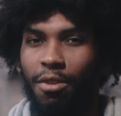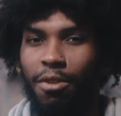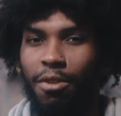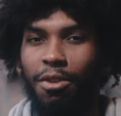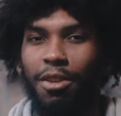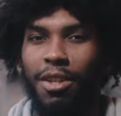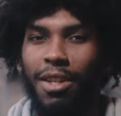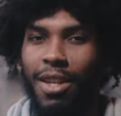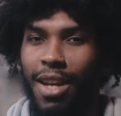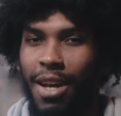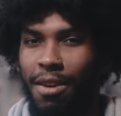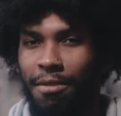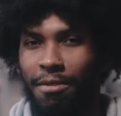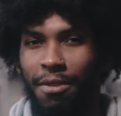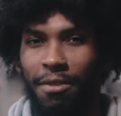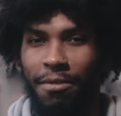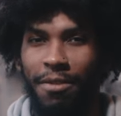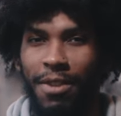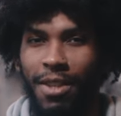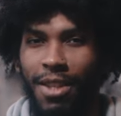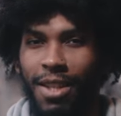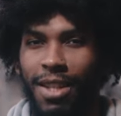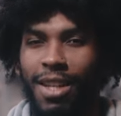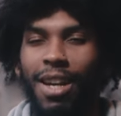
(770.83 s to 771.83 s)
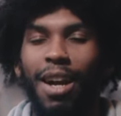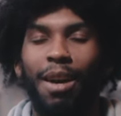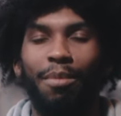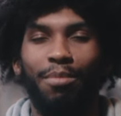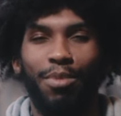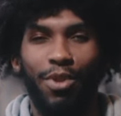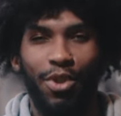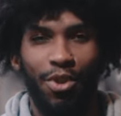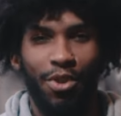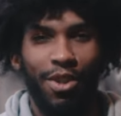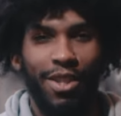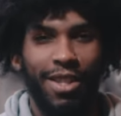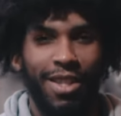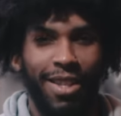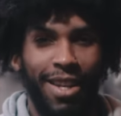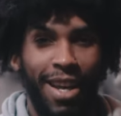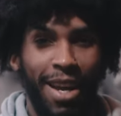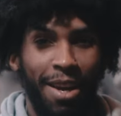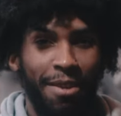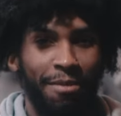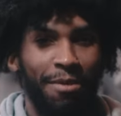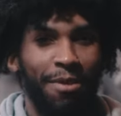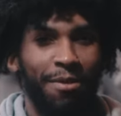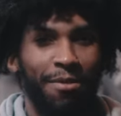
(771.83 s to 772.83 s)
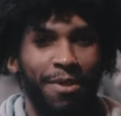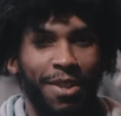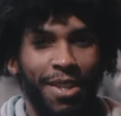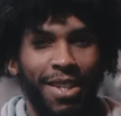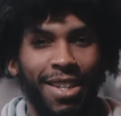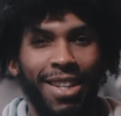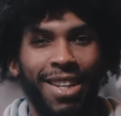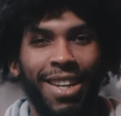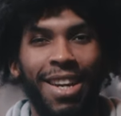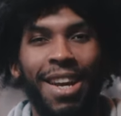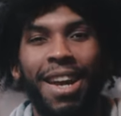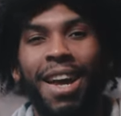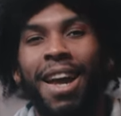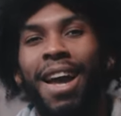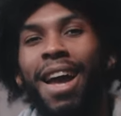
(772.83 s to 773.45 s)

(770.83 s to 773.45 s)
or the 950D. I'm sure it's the 850D.